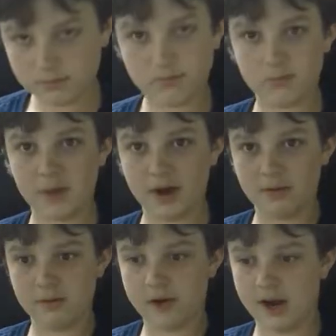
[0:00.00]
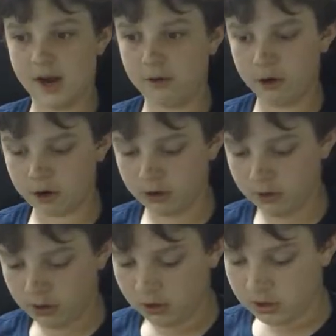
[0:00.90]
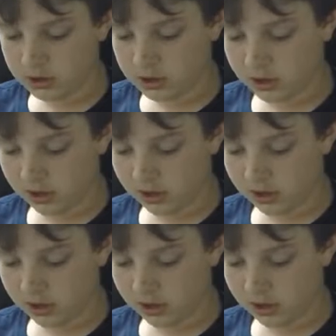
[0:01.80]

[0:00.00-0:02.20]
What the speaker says: about an hour ago, and